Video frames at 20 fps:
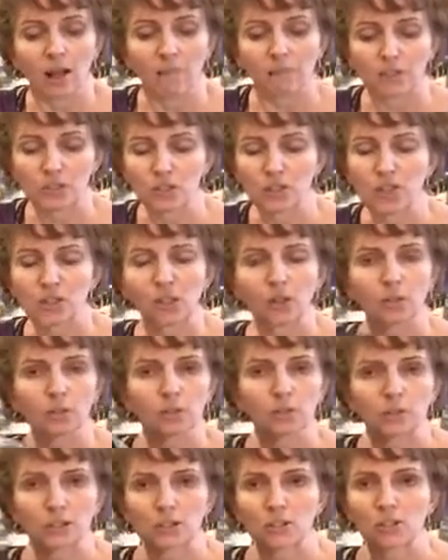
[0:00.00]
This is the
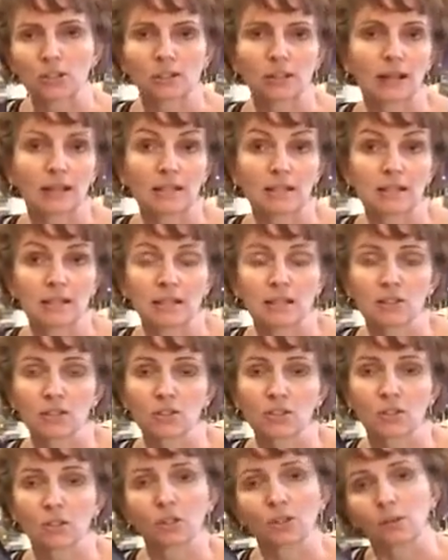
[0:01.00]
only piece in the United States
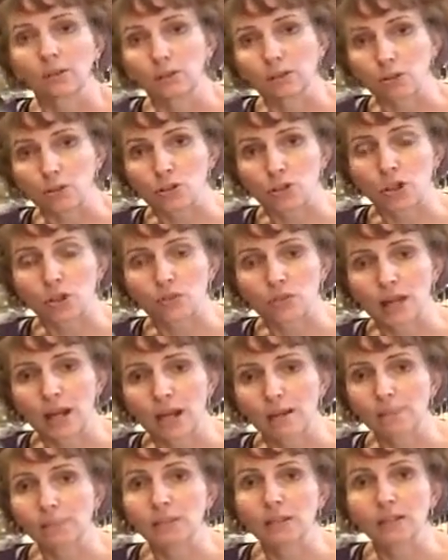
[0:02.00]
that's going to go on your
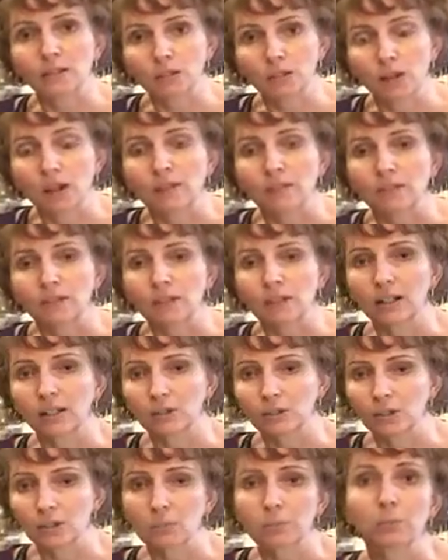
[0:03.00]
stovetop, in your oven,
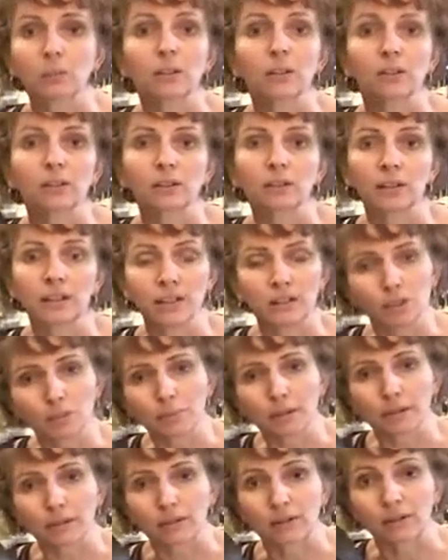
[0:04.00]
under your broiler, in your
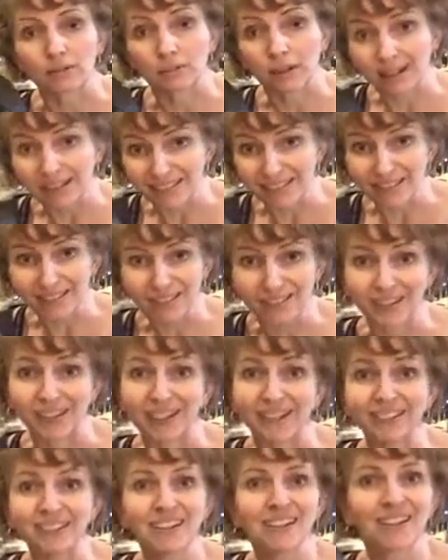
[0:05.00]
microwave, on your
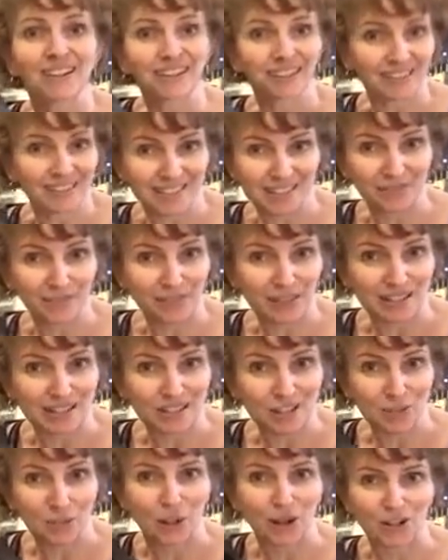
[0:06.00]
grill, cleans up in the
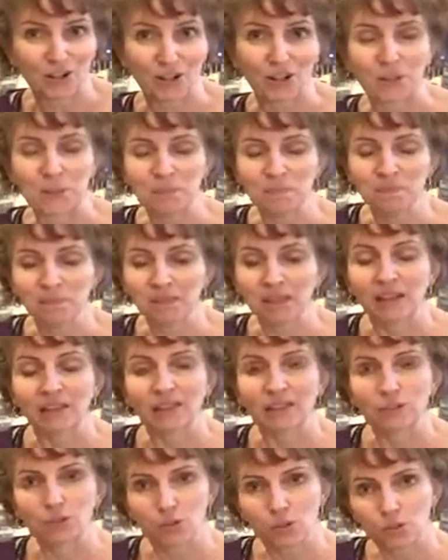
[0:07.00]
dishwasher, and
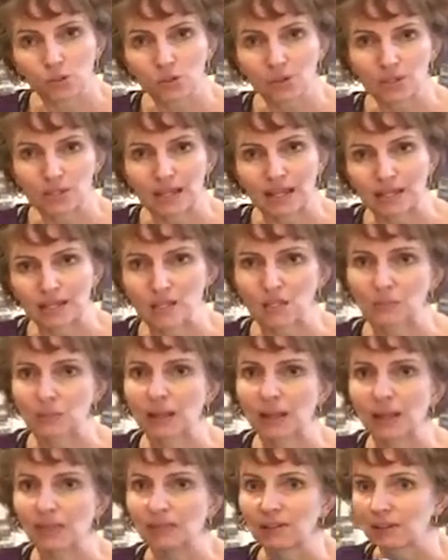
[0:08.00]
then 2 of the sizes we
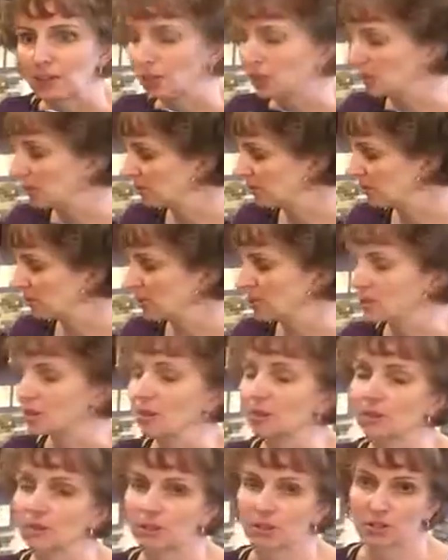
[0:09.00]
have actually fit in the
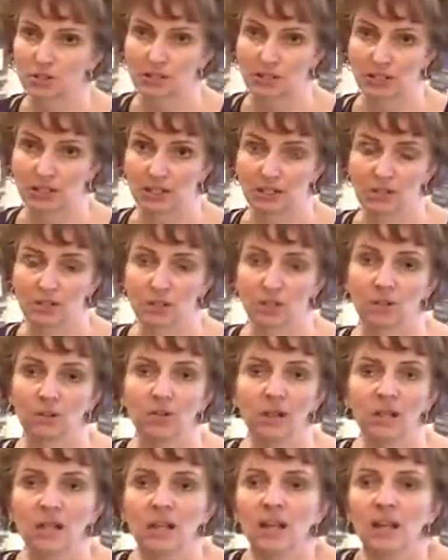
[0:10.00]
slow cooker stand. So
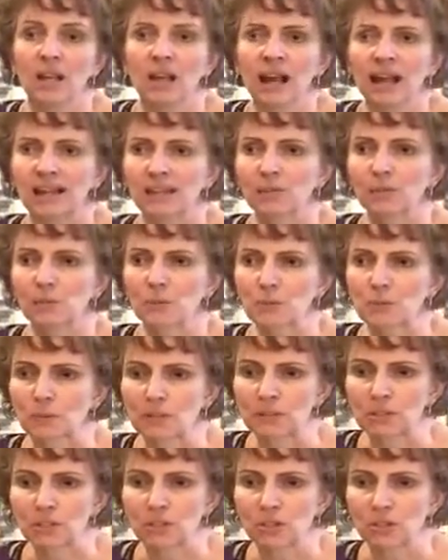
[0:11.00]
I never was
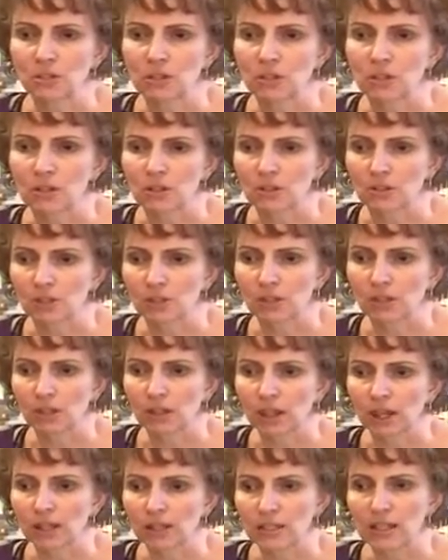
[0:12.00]
one to use slow cooker a
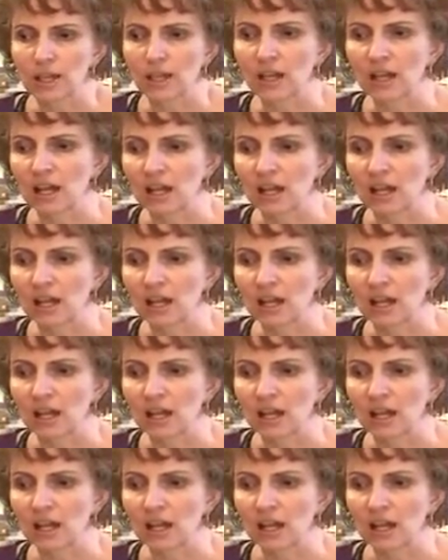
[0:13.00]
lot.